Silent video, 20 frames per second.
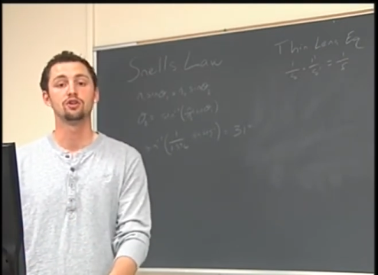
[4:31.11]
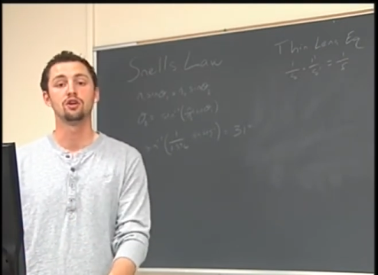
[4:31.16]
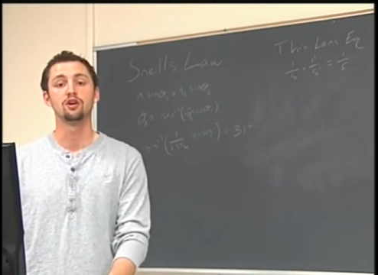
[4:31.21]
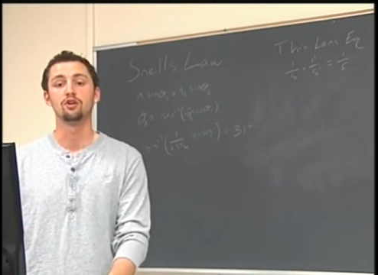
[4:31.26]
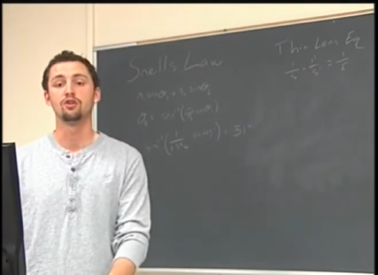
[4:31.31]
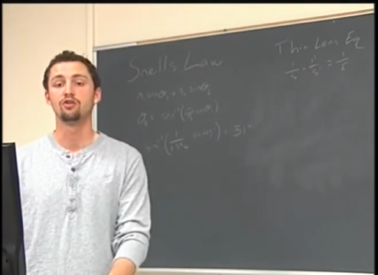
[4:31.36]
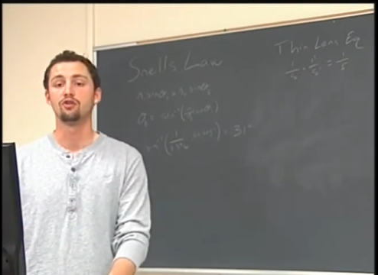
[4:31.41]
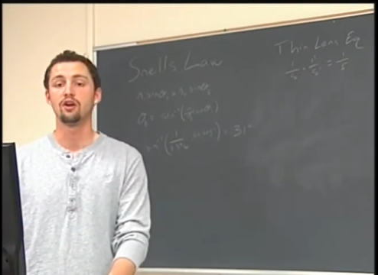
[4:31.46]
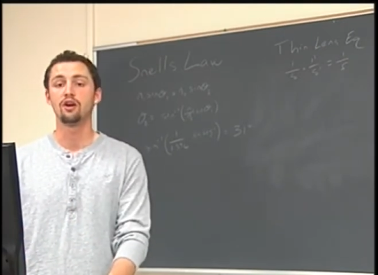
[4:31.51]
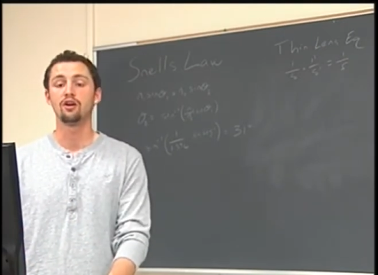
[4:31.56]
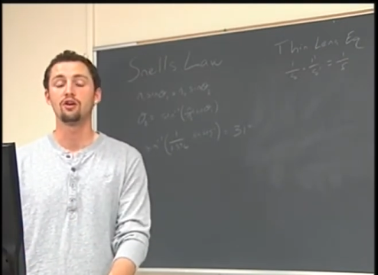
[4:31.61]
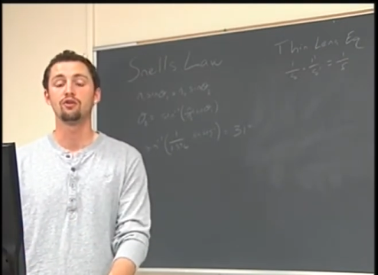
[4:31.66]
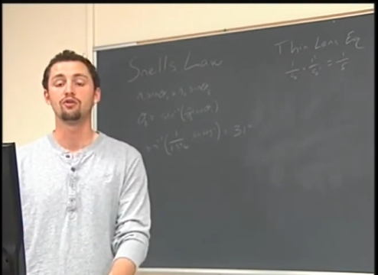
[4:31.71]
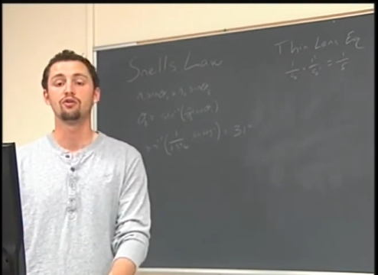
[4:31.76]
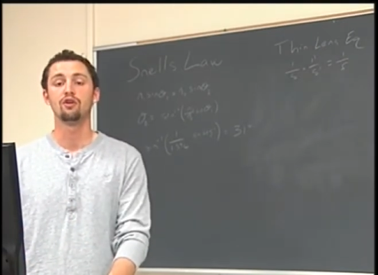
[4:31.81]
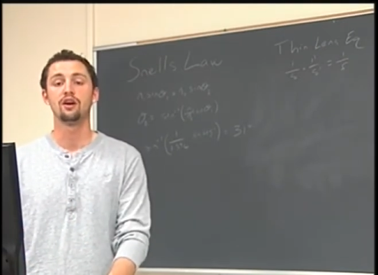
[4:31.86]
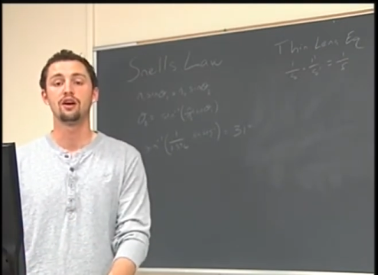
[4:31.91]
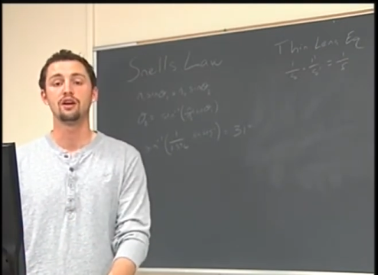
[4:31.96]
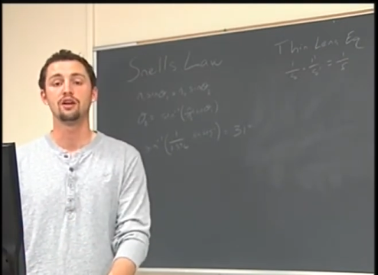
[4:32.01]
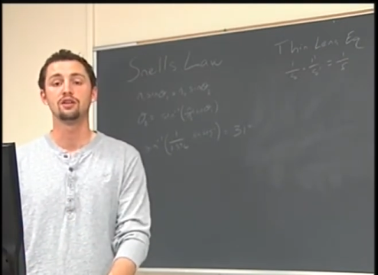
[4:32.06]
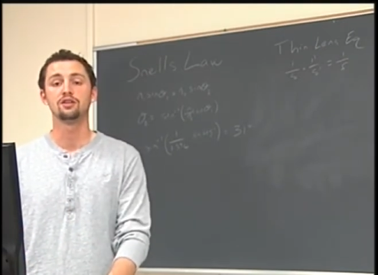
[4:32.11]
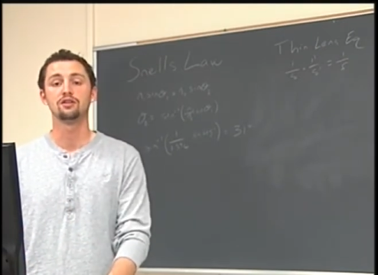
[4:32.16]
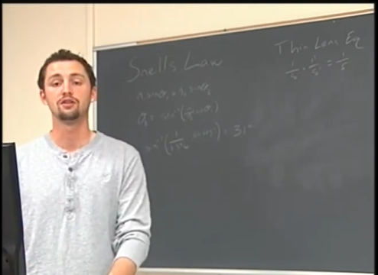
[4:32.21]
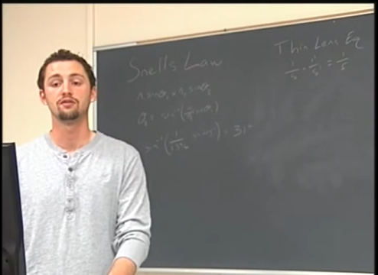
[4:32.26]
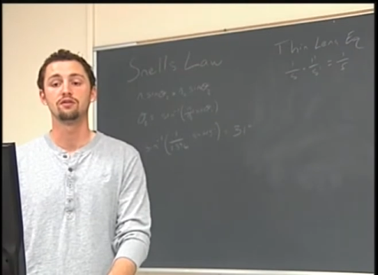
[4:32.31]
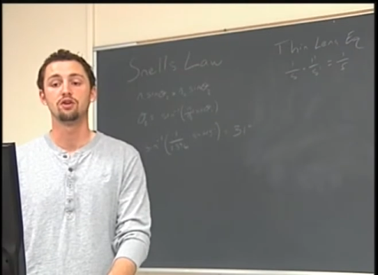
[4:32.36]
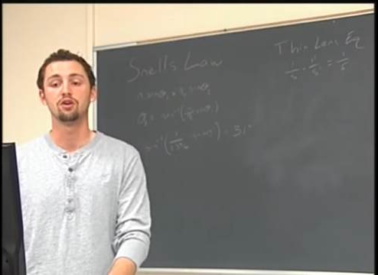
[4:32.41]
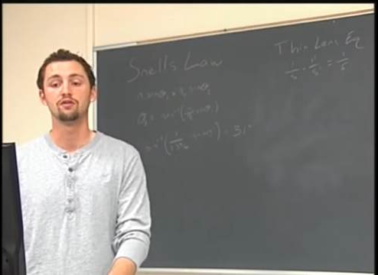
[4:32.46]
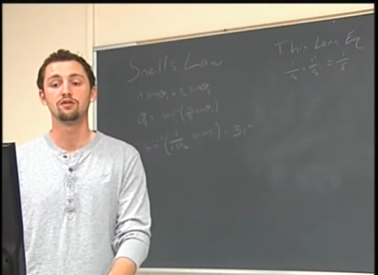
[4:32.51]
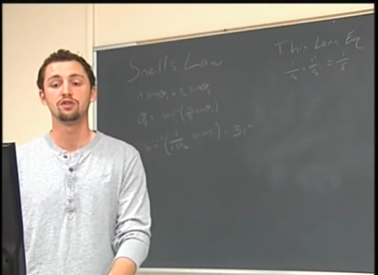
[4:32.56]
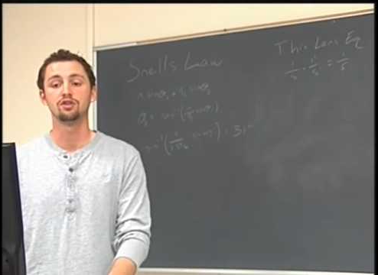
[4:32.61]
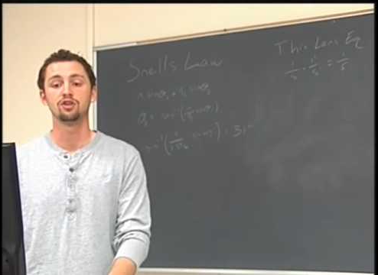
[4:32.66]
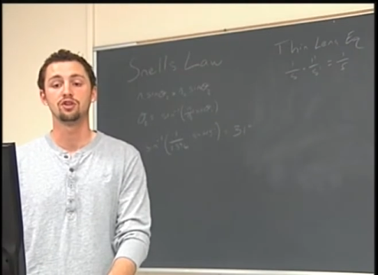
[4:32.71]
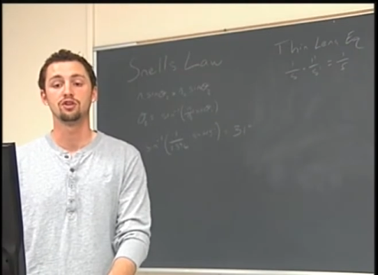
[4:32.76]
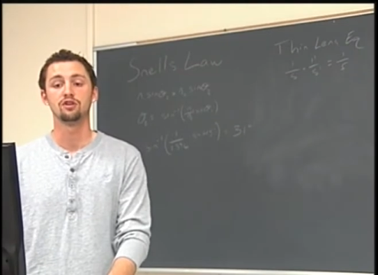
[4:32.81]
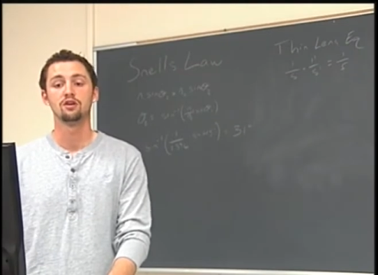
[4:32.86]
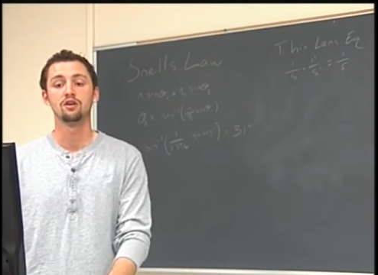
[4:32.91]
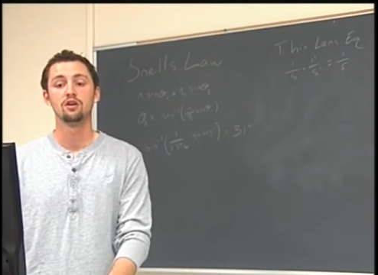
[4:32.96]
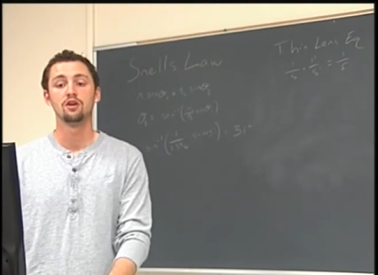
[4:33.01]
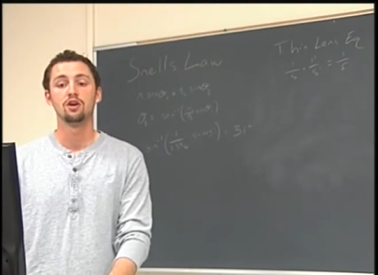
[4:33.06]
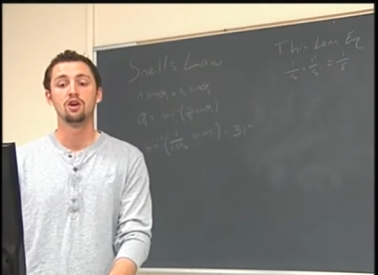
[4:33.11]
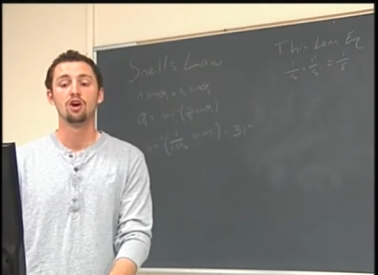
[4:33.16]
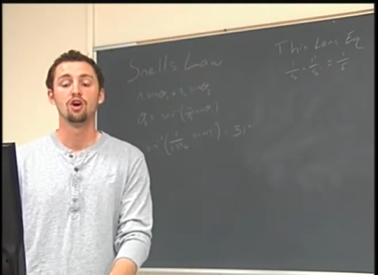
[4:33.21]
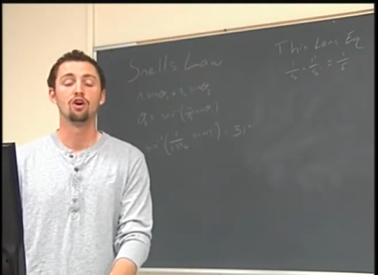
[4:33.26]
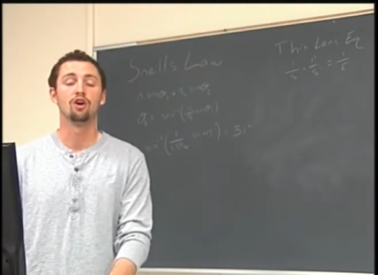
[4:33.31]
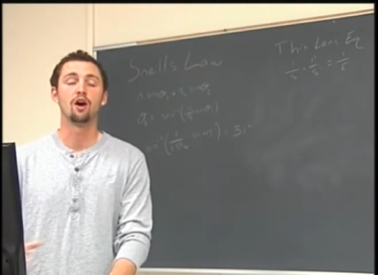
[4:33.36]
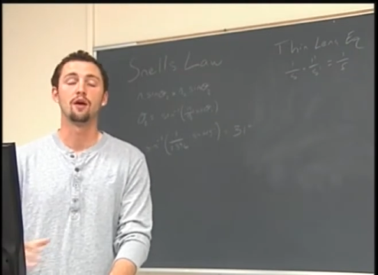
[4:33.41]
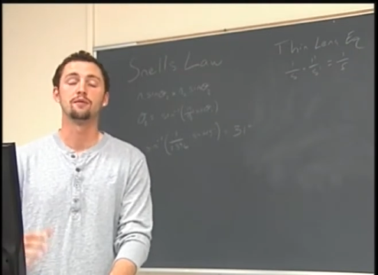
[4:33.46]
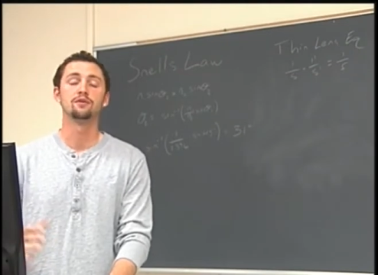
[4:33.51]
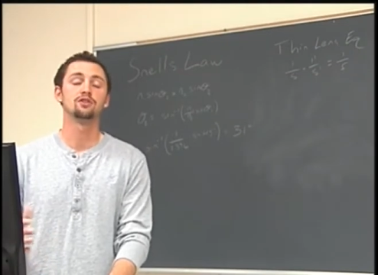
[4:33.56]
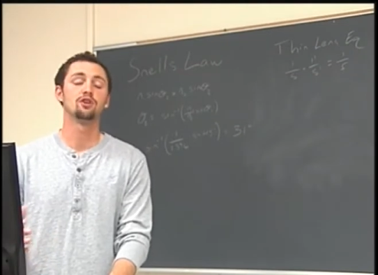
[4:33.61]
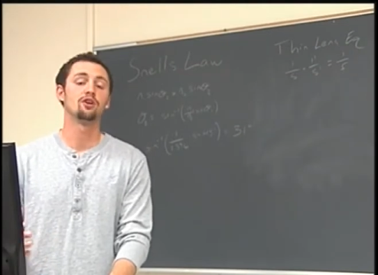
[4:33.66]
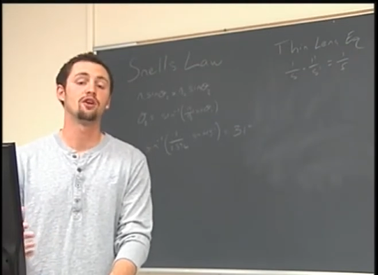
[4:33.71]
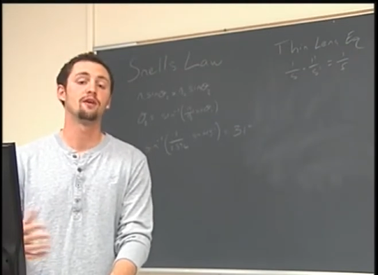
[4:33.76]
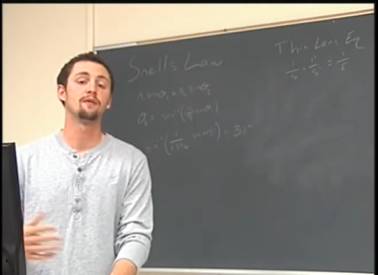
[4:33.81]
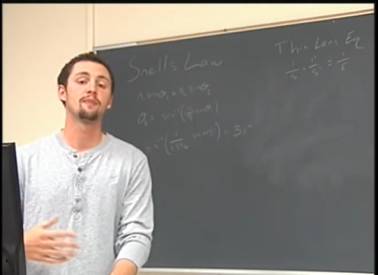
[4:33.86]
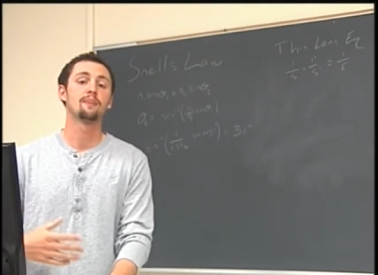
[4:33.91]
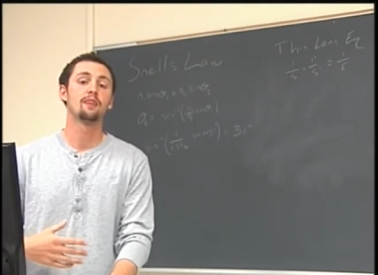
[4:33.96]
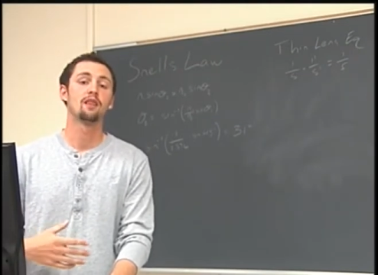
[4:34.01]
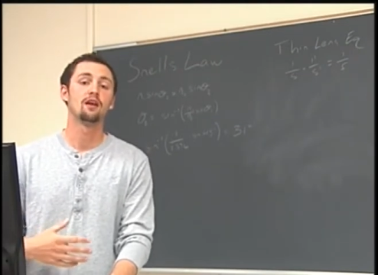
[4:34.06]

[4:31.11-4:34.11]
a greater radius of curvature, or I'm sorry,